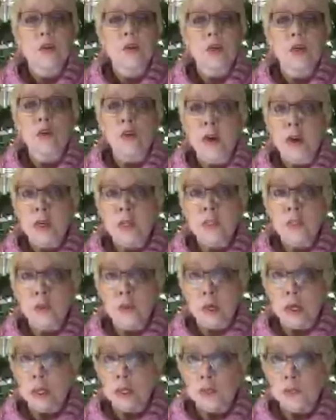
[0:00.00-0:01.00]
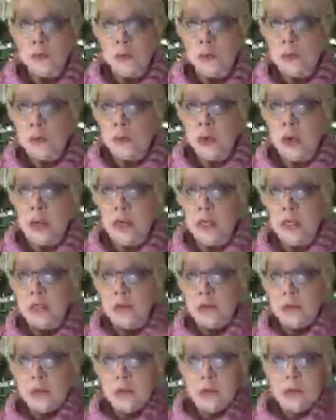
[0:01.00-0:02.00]
granny squares for the
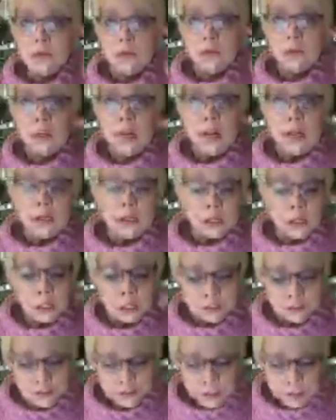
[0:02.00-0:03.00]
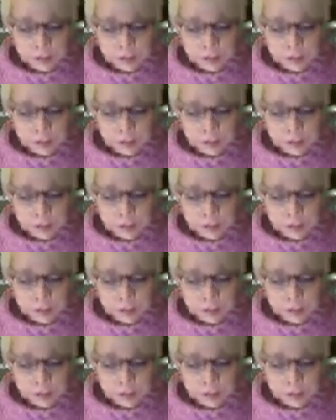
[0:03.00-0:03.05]
granny challenge,